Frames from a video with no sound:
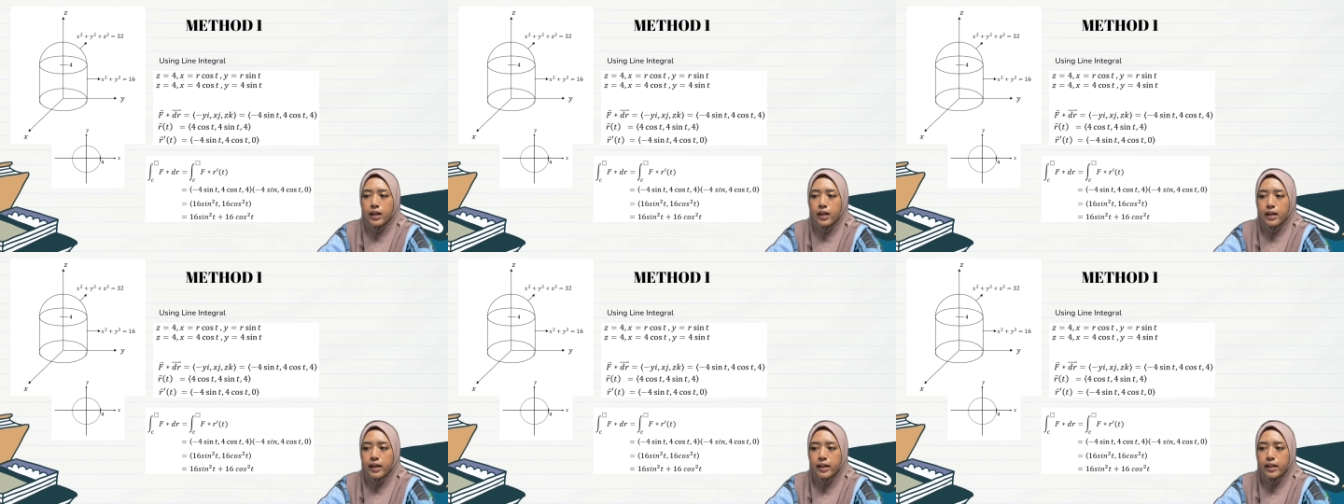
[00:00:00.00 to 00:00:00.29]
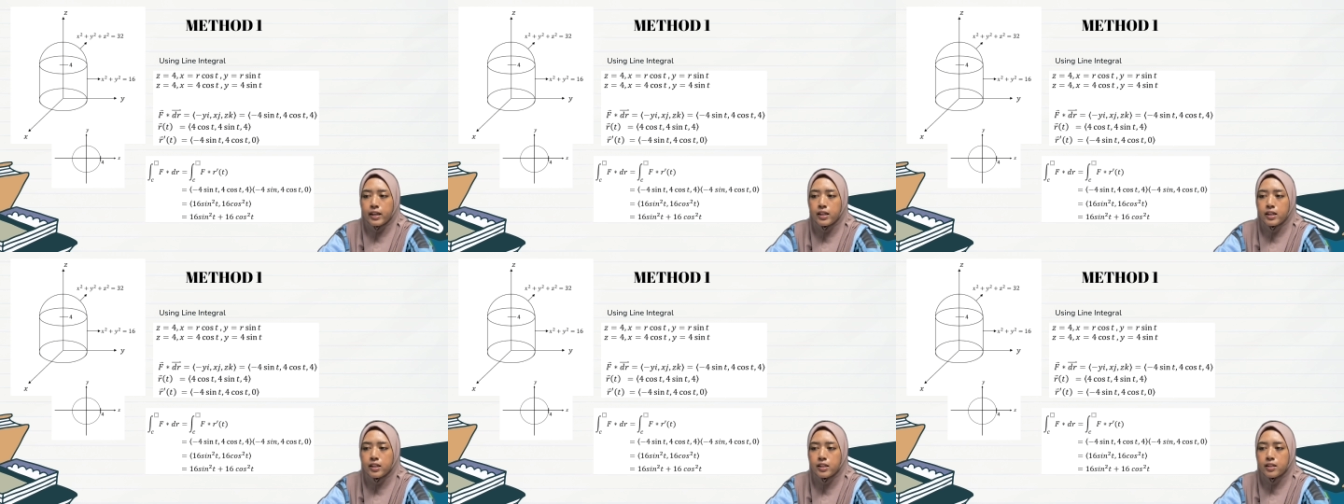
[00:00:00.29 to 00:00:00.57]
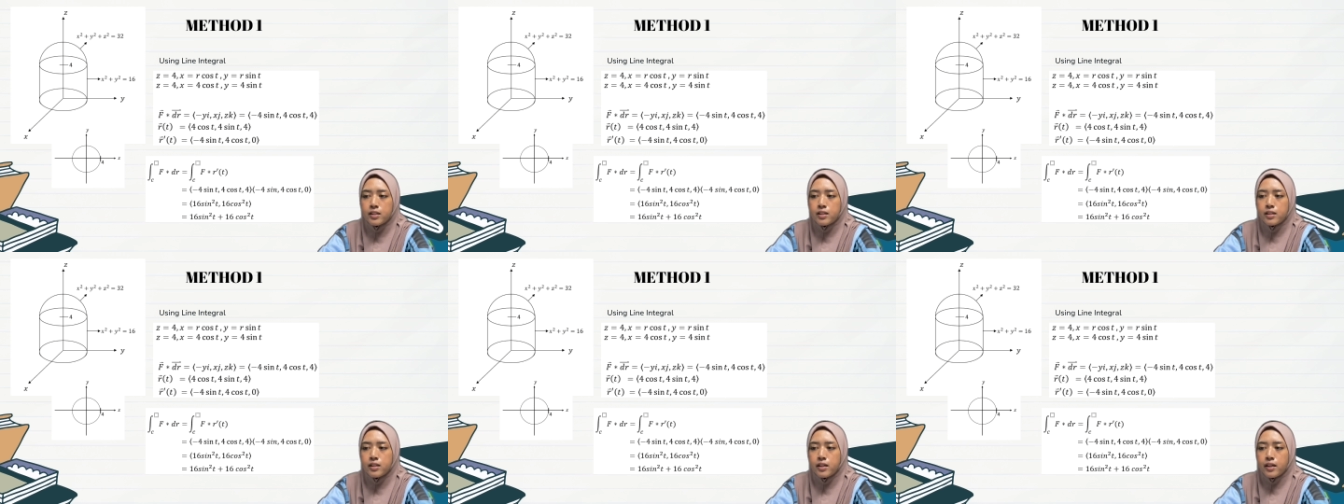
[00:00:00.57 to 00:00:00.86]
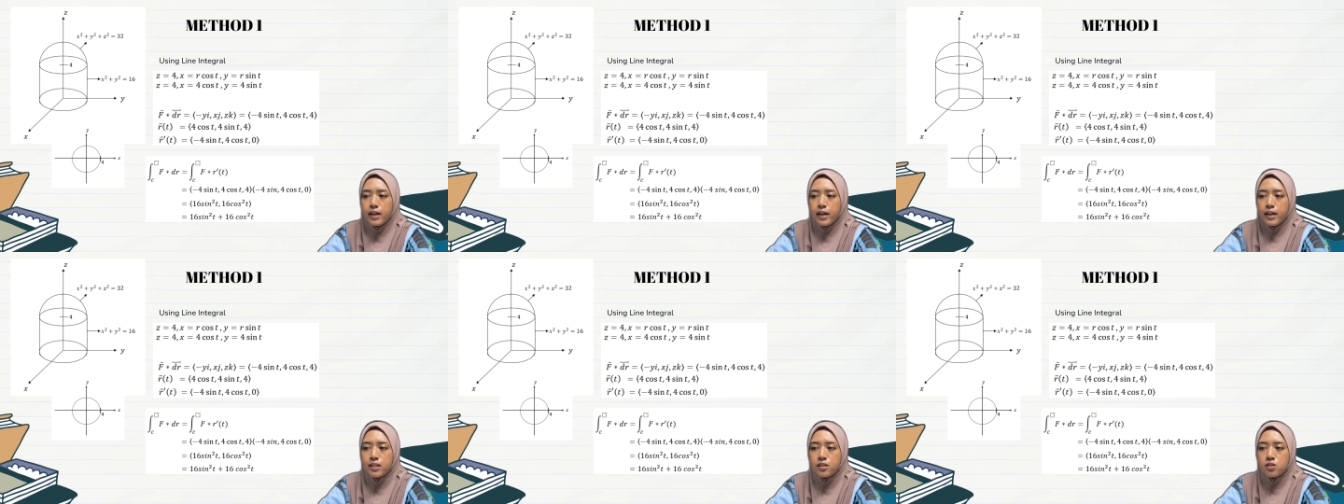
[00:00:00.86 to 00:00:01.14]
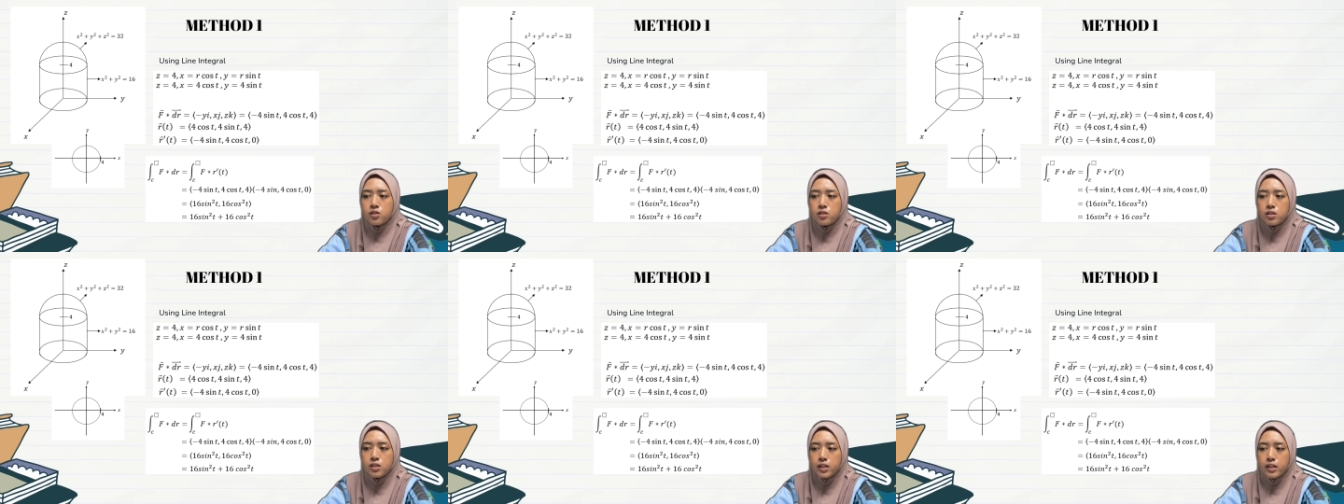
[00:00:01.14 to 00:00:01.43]
to use the
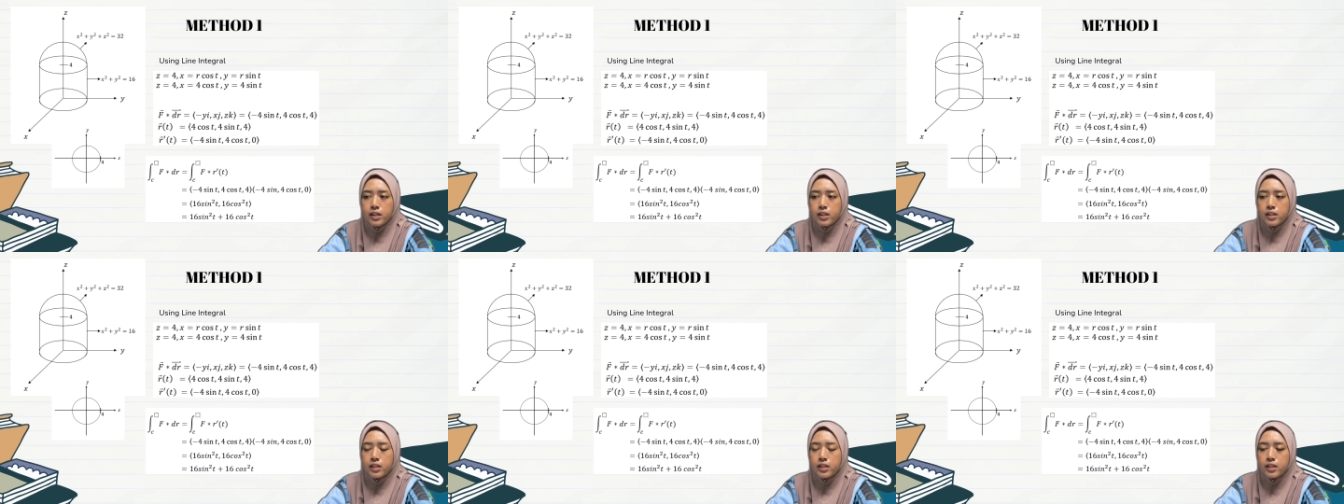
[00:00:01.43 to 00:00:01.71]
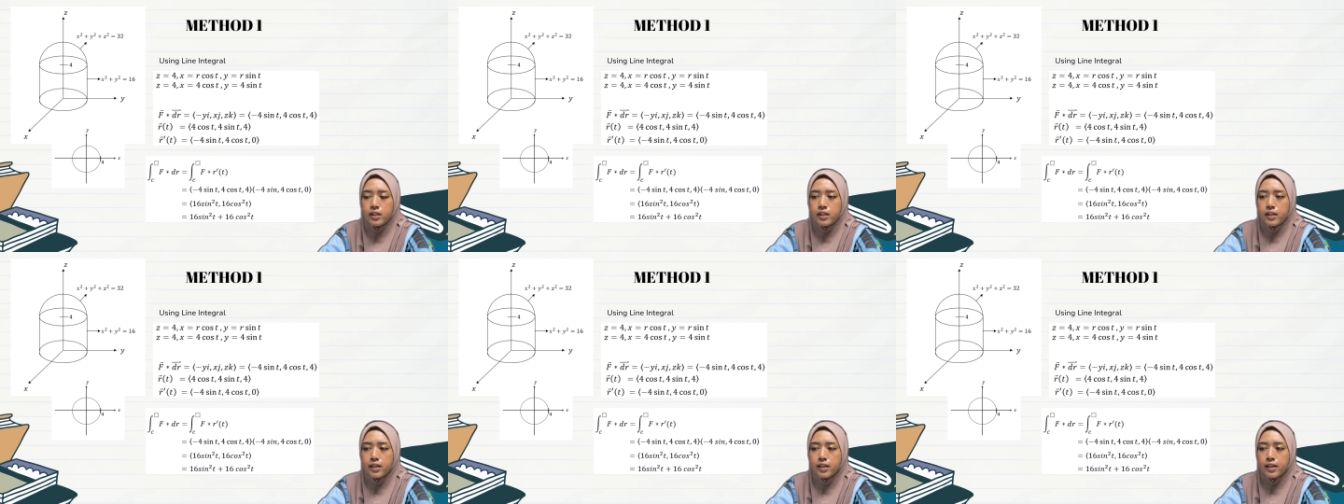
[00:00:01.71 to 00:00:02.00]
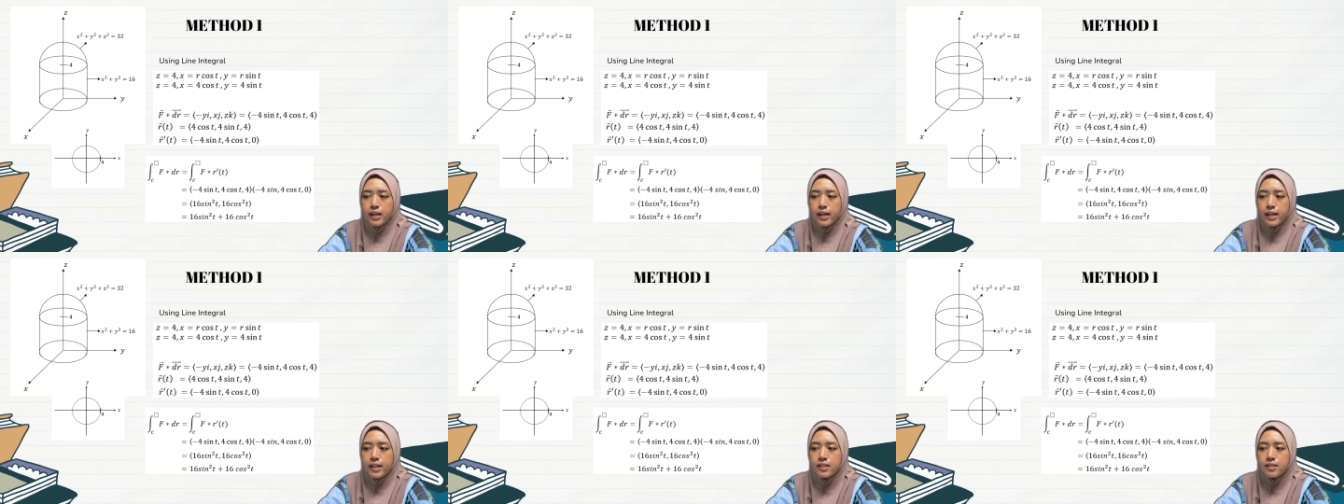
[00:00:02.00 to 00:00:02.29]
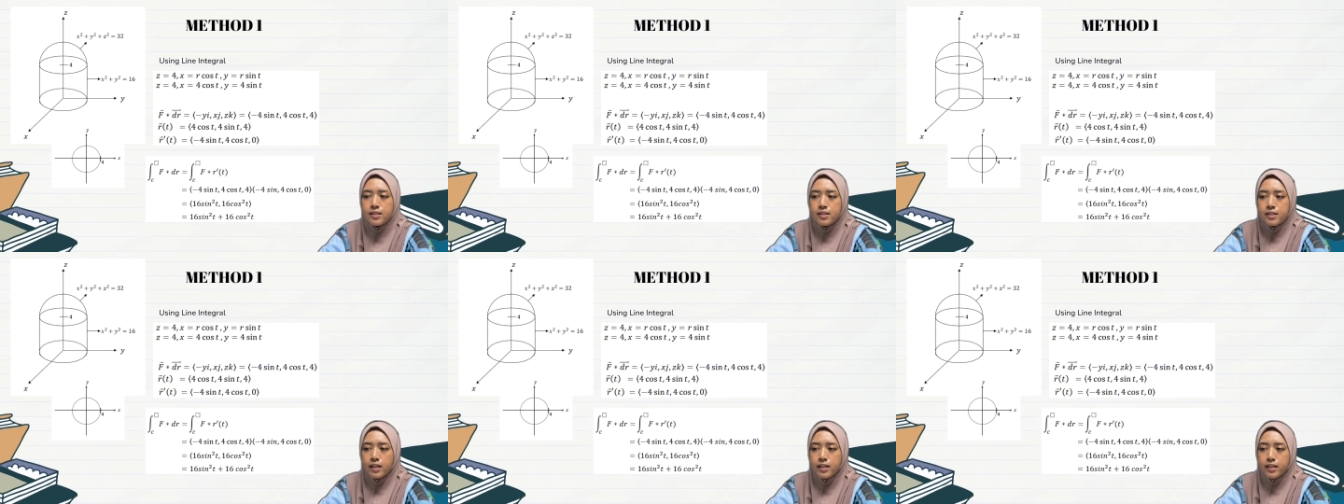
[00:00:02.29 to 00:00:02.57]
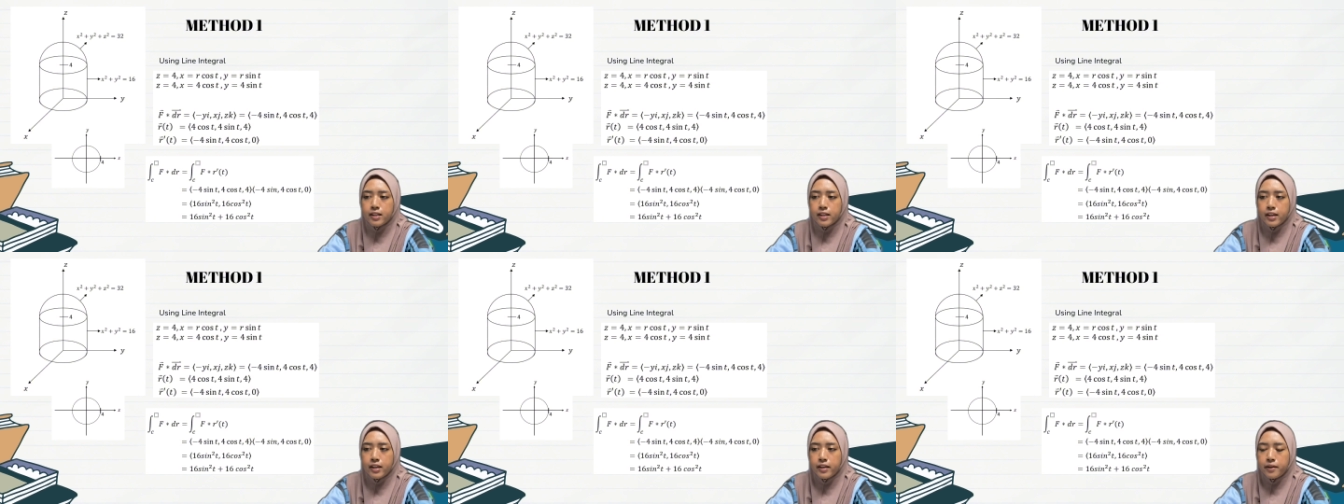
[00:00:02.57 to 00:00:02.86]
function negative
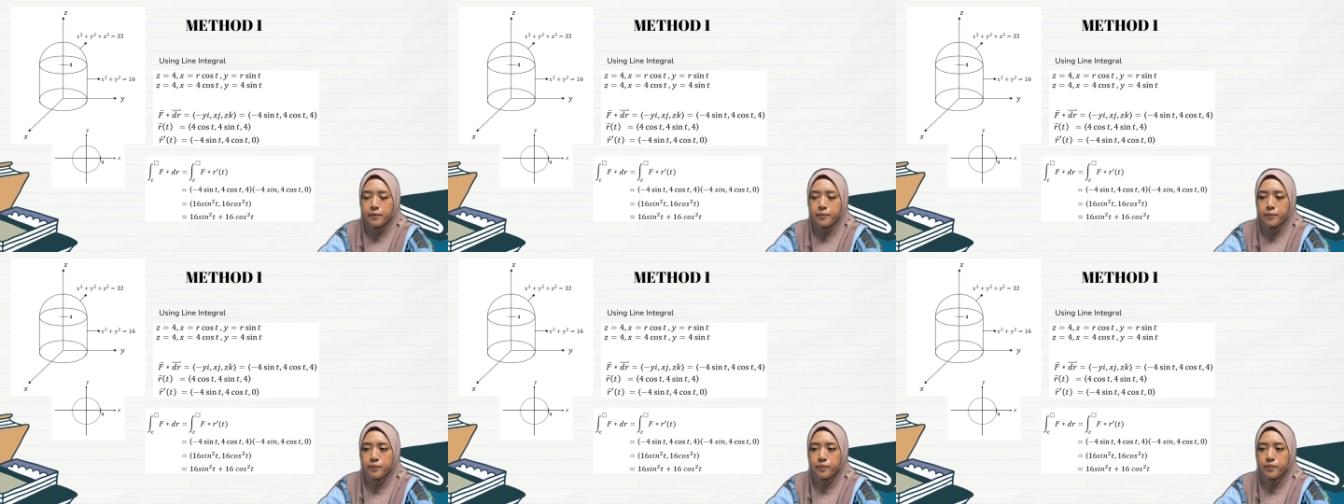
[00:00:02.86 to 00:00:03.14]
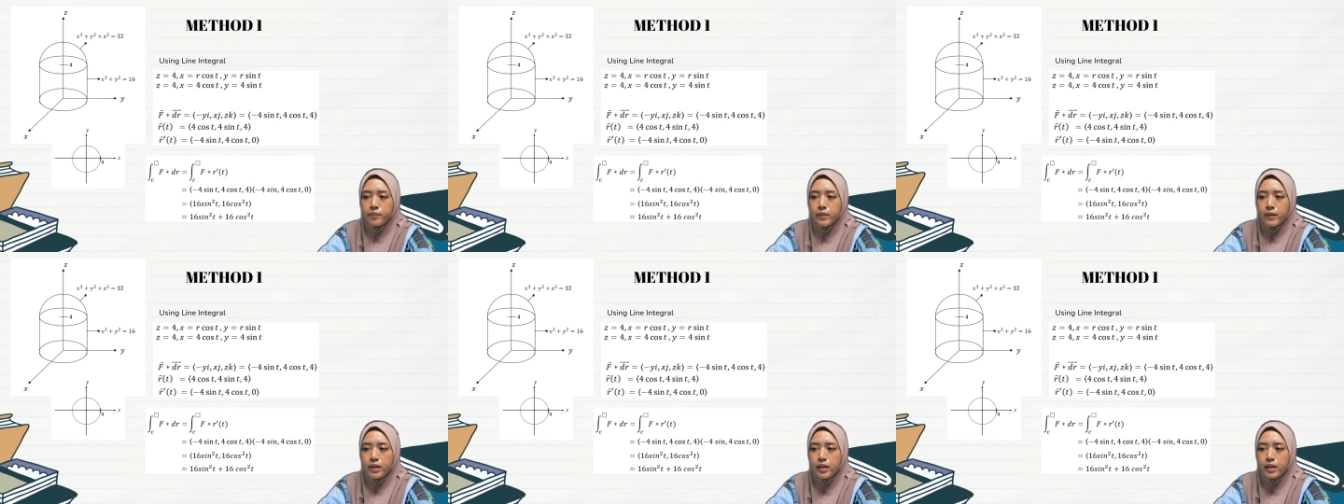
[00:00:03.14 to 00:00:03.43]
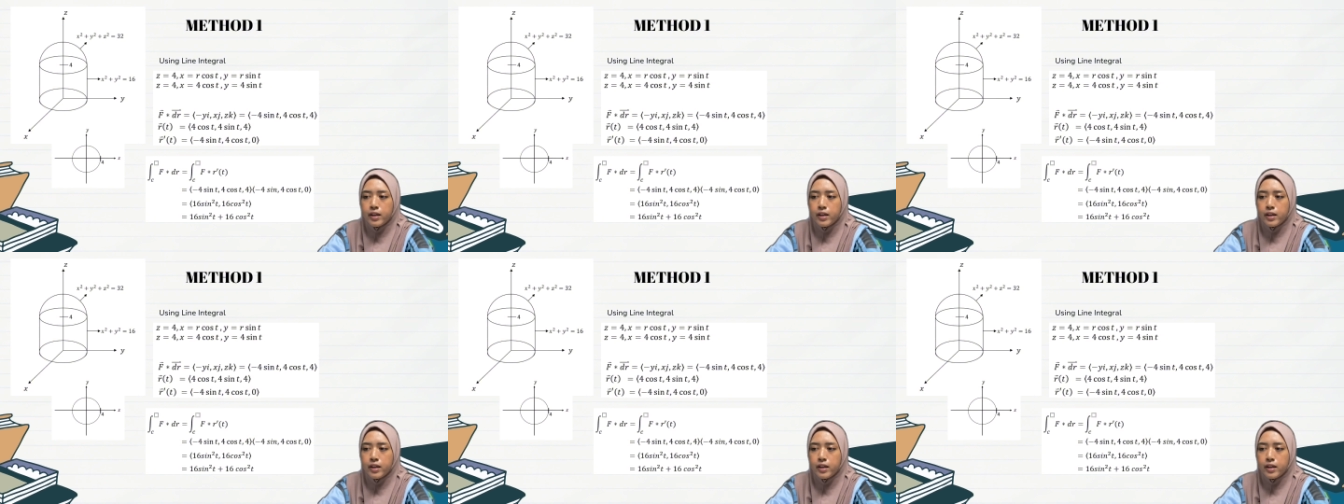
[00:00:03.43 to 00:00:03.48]
yi,